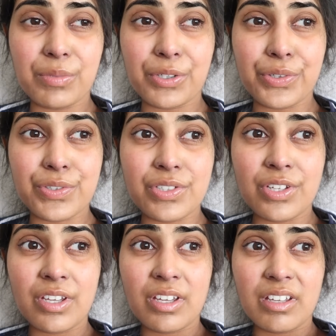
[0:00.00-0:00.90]
because
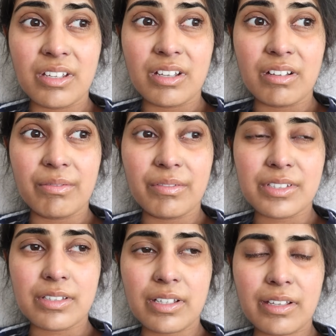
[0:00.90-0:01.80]

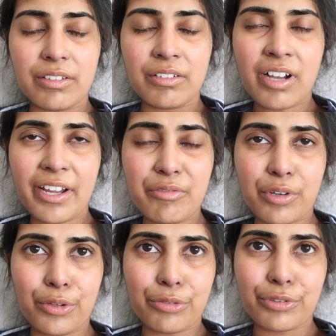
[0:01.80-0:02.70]
you kind of
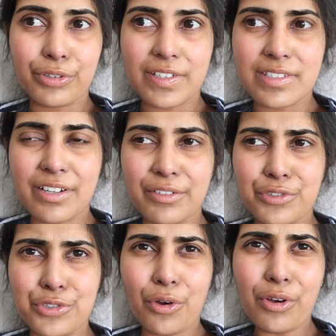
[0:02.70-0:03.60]
go through this kind of
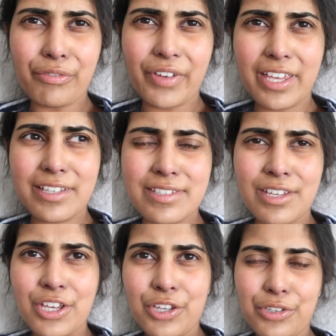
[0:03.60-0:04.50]
shock phase.
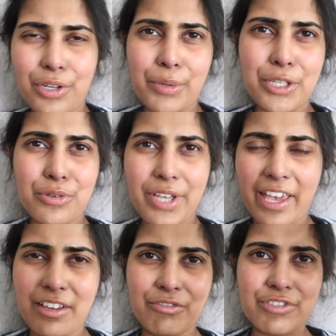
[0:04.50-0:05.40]
You know, when you're
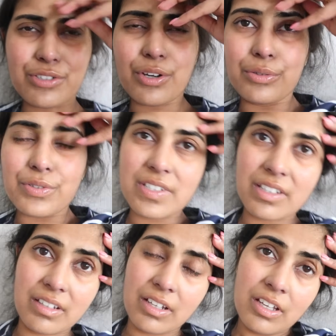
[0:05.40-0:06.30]
getting results
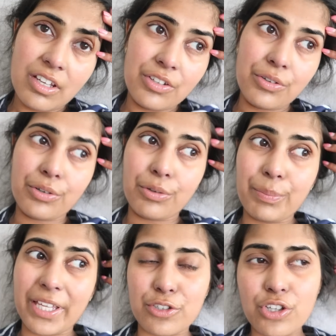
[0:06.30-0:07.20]
and you're
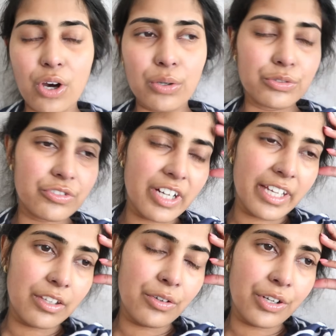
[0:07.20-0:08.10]
being told,
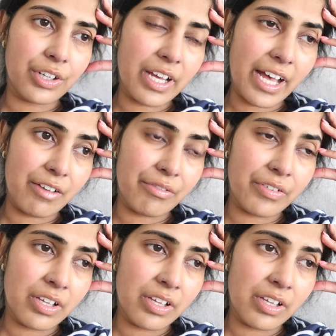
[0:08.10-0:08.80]
right, you're going to have